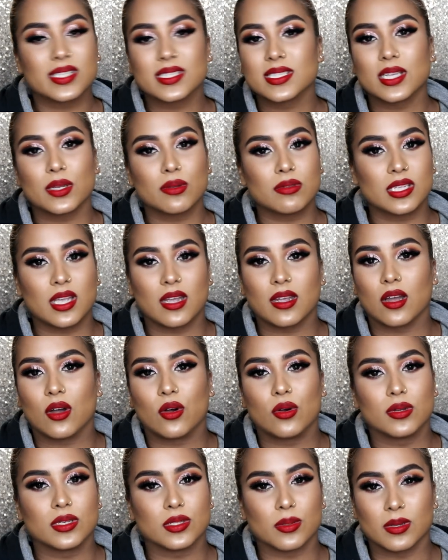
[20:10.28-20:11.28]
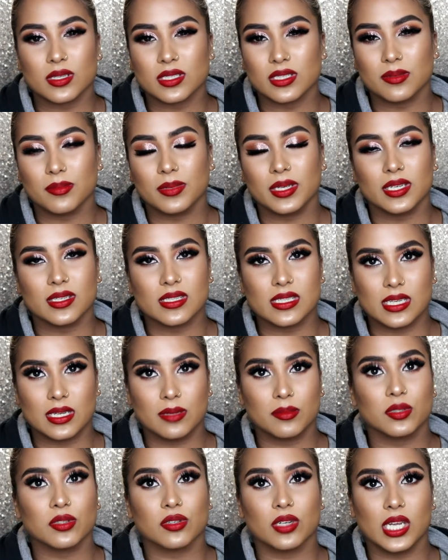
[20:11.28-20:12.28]
since I was younger, I always wanted to be in a
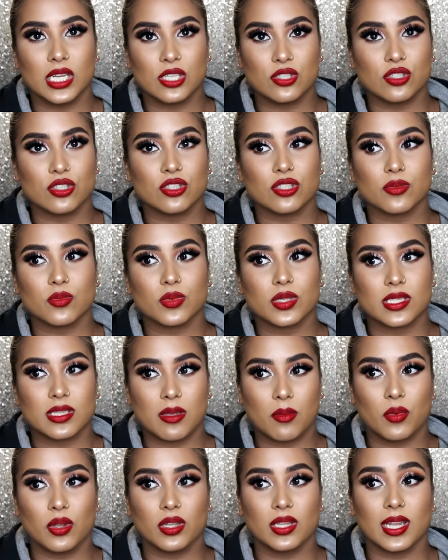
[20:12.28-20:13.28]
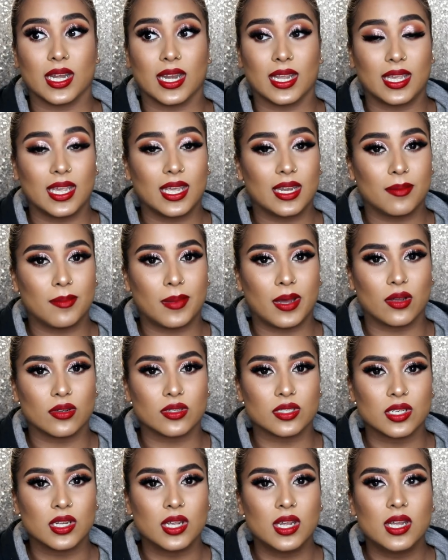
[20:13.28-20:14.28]
stable relationship with someone that I cared
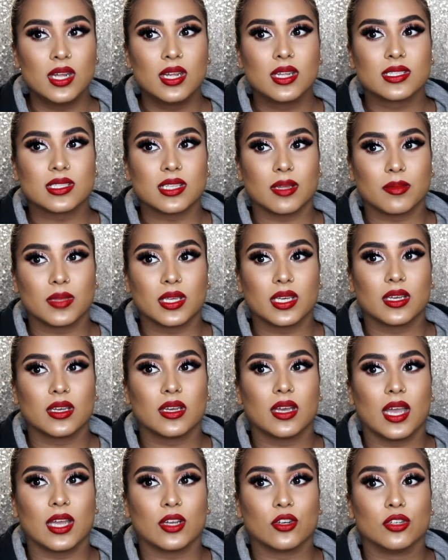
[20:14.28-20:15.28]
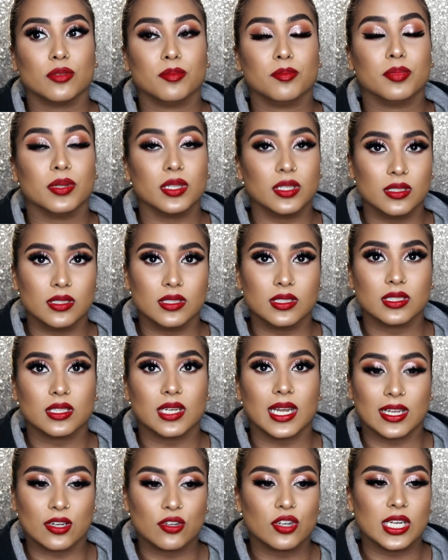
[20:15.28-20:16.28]
about, something I could build,
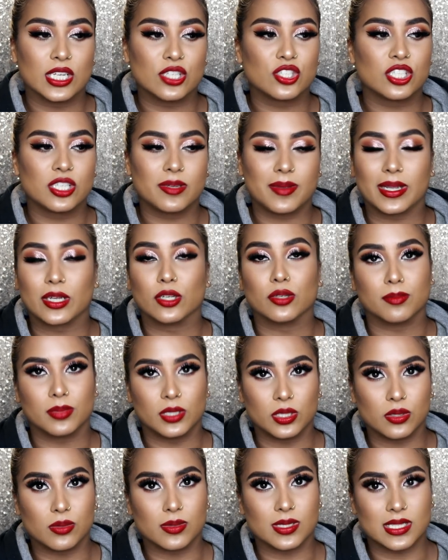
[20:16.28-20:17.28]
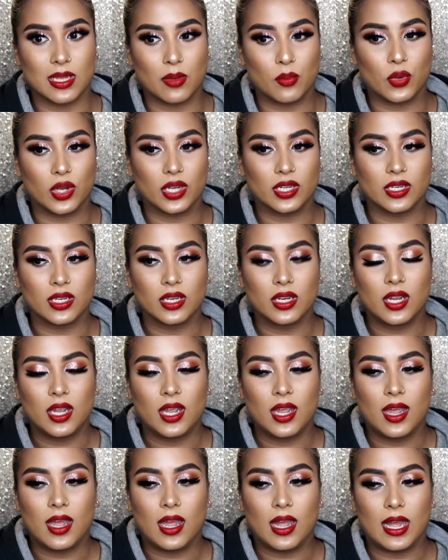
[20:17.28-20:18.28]
like a relationship I could build with someone.
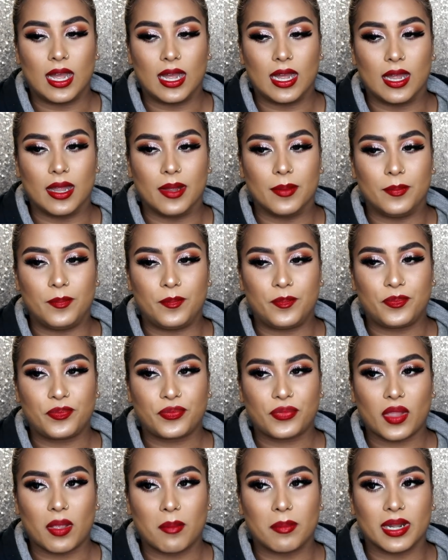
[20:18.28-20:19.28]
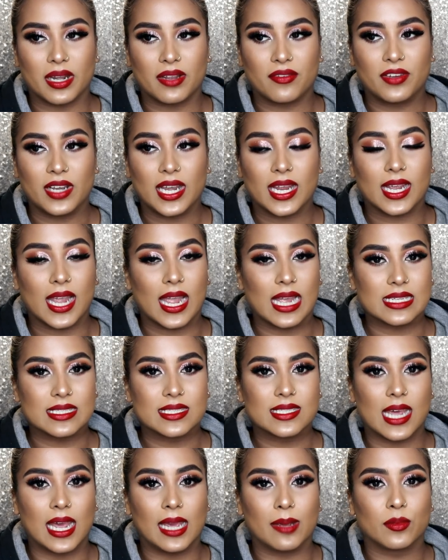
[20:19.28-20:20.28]
But I feel like
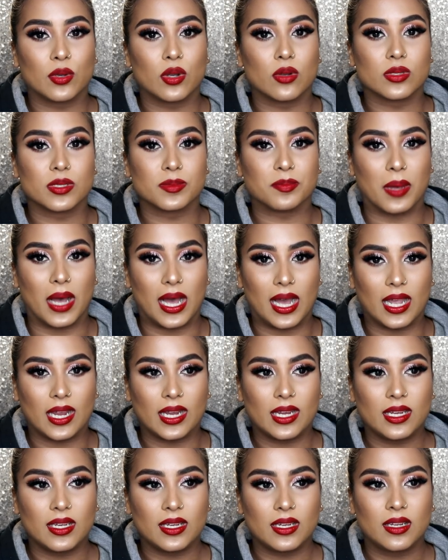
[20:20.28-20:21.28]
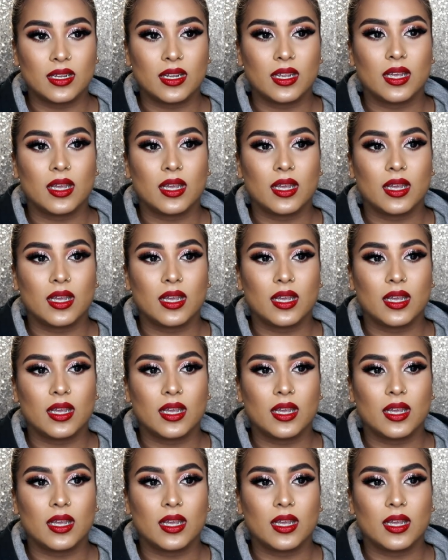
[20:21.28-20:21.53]
as time goes by,